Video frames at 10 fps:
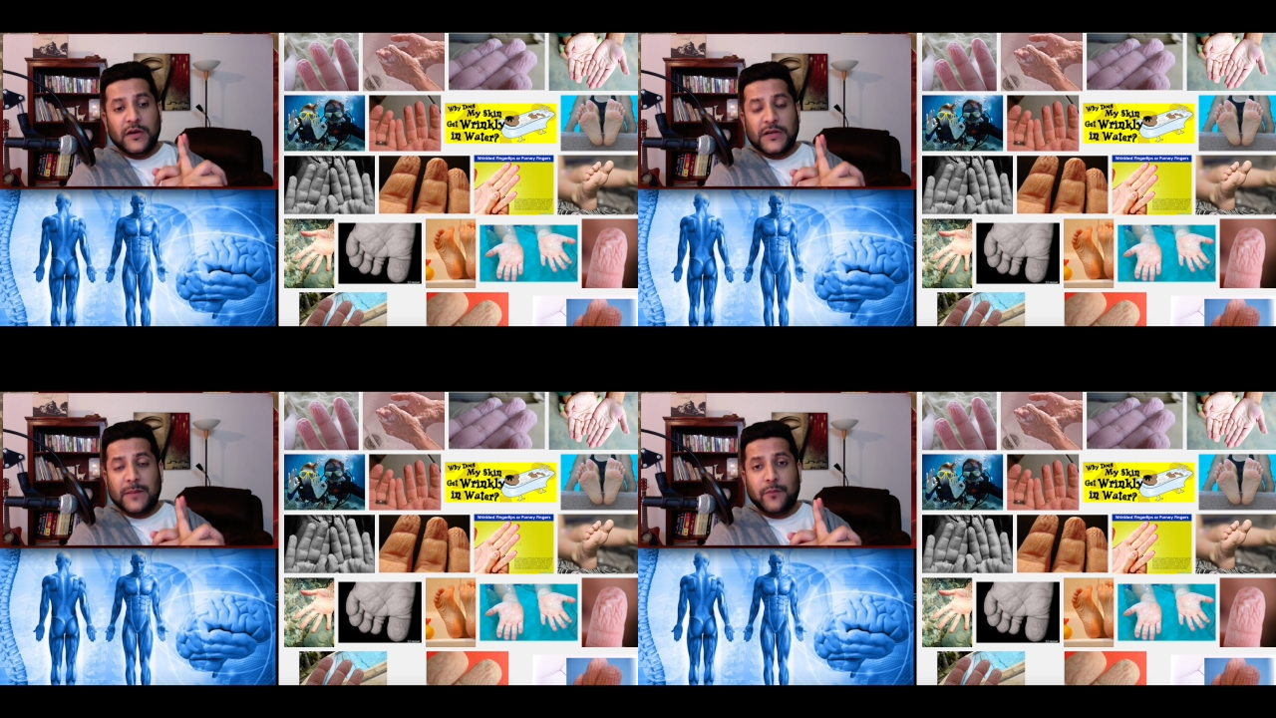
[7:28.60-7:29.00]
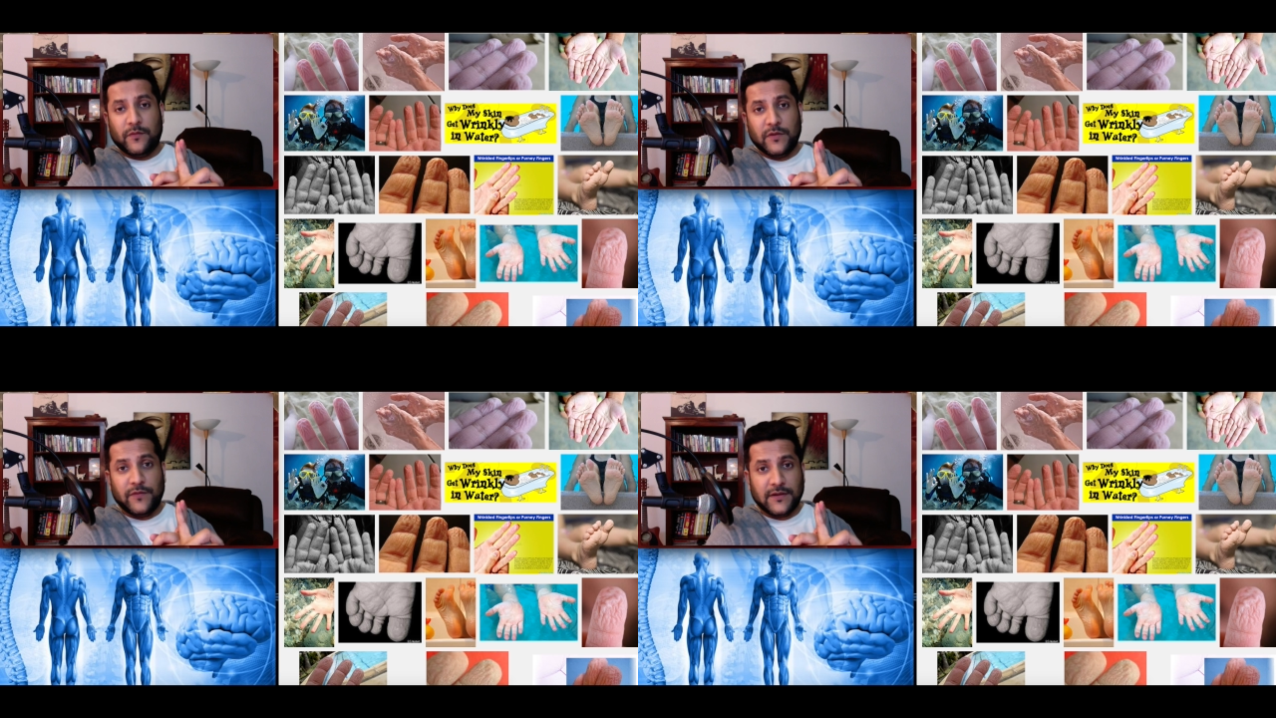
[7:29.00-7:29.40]
tip of
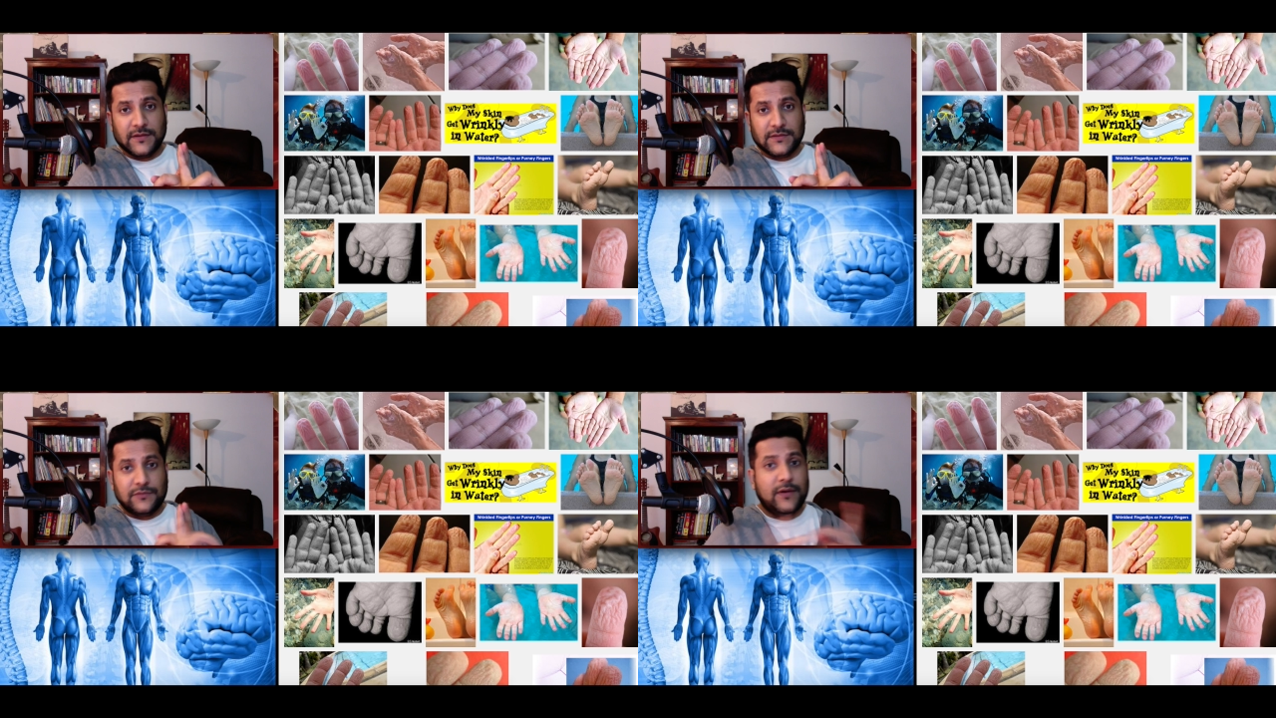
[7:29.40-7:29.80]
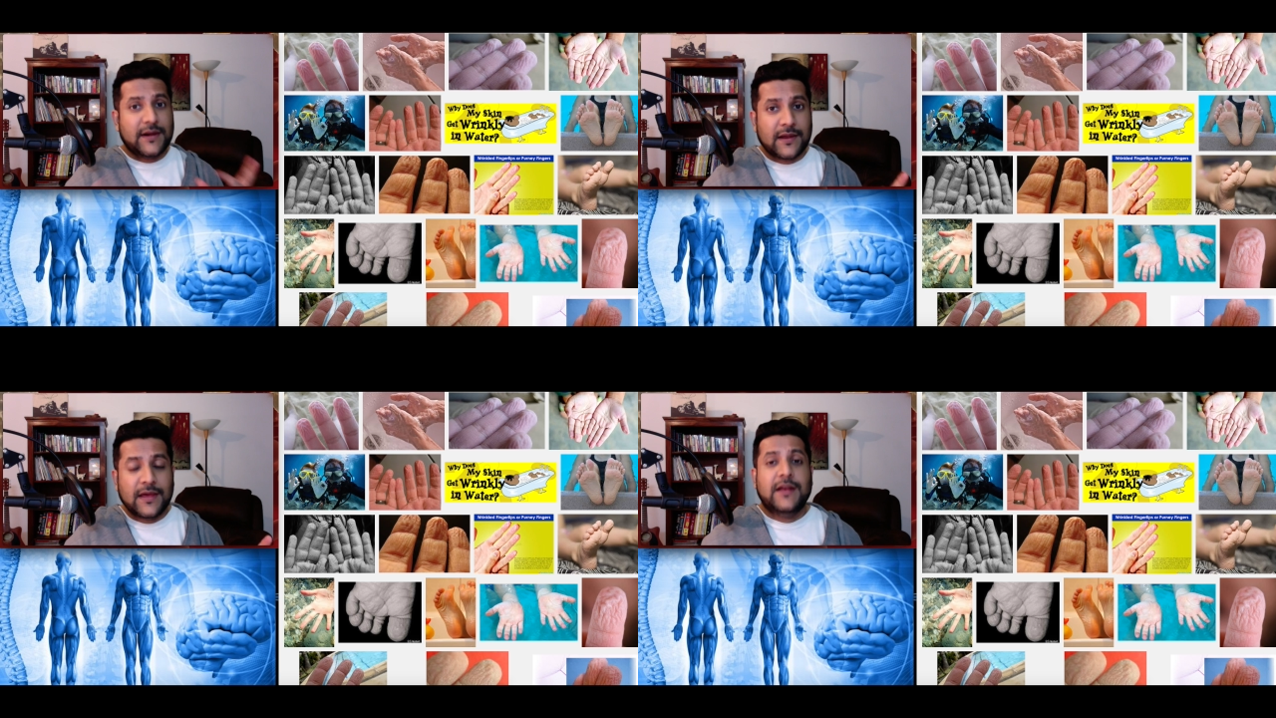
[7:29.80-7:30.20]
the fingers, right?
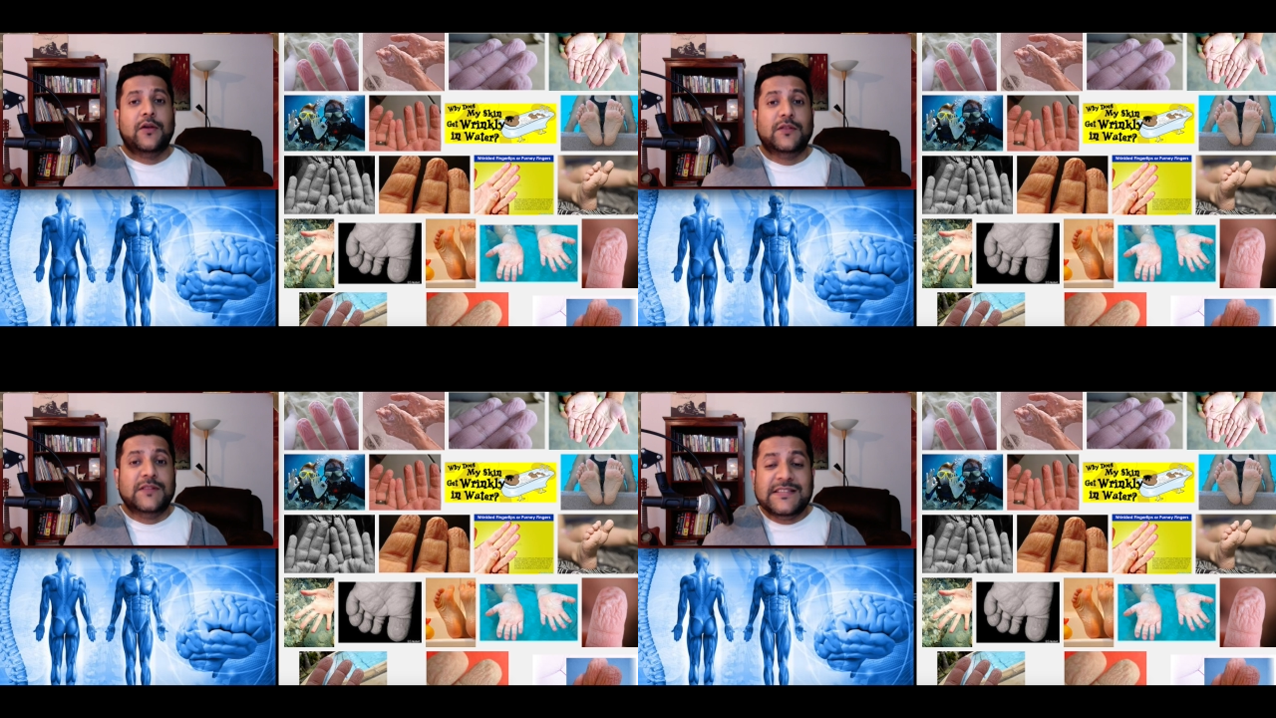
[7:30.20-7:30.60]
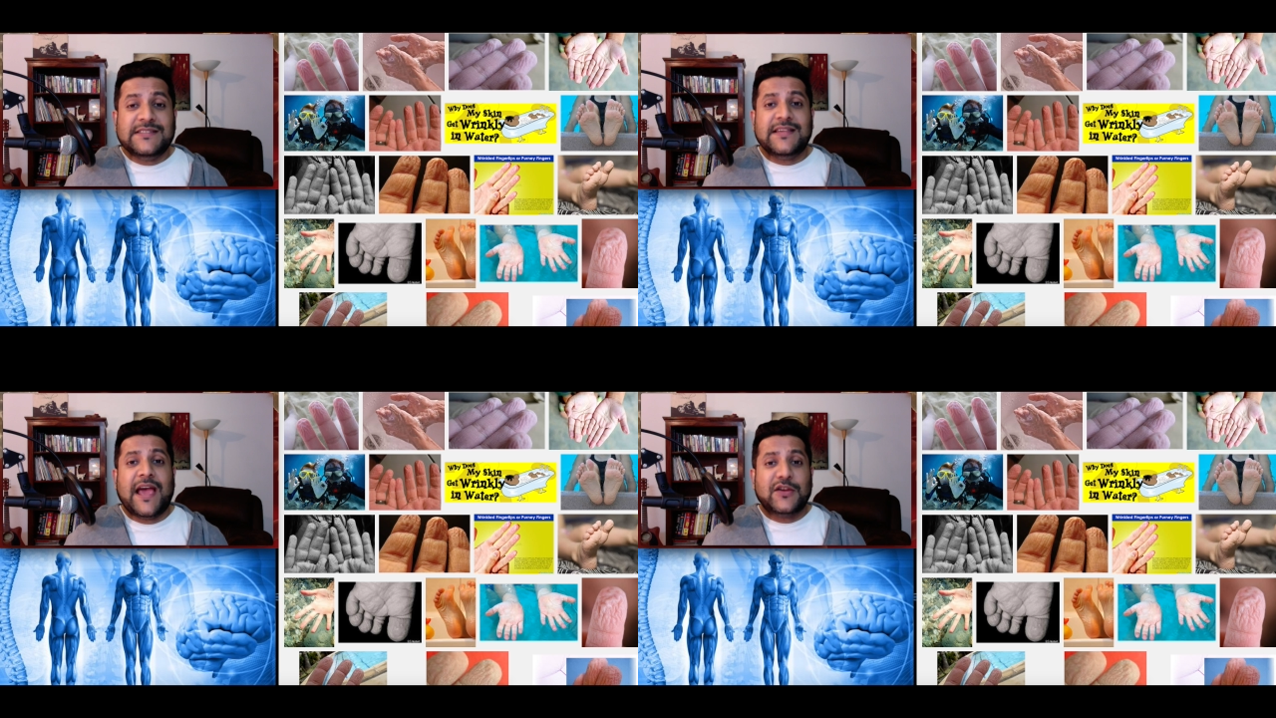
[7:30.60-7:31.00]
Now, this
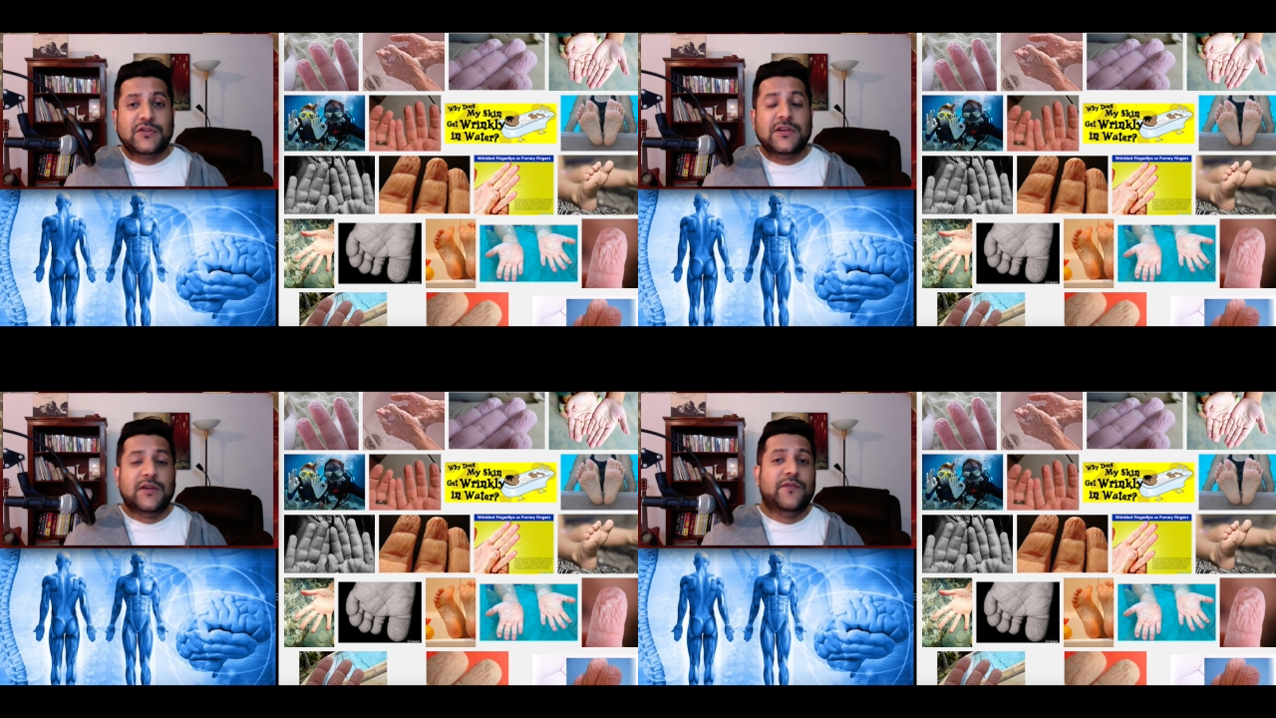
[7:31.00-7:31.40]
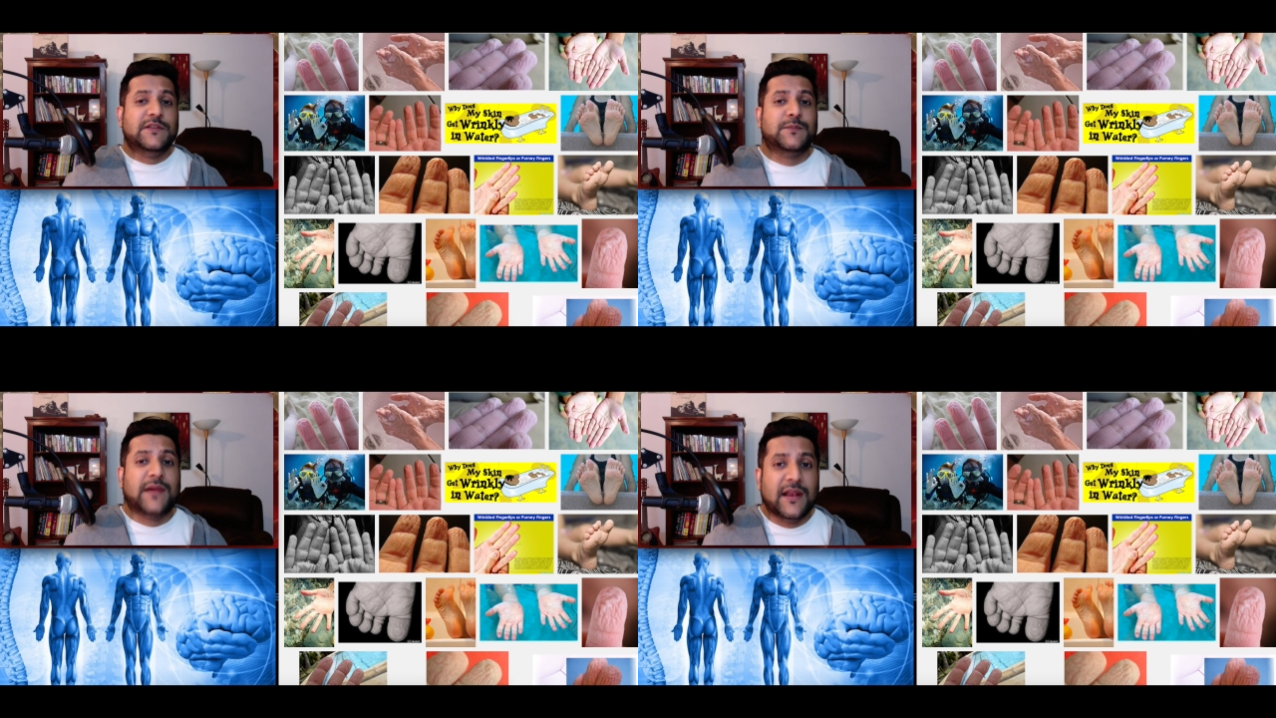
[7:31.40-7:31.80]
is actually a
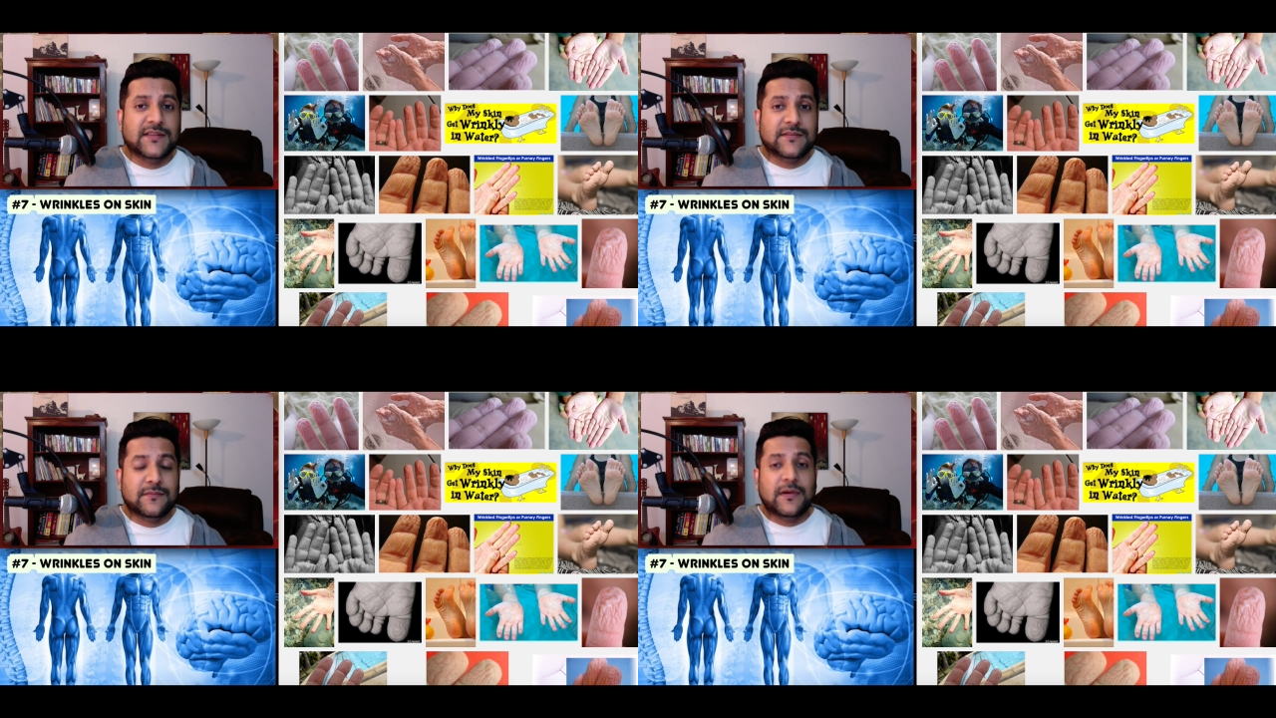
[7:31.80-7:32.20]
defense mechanism.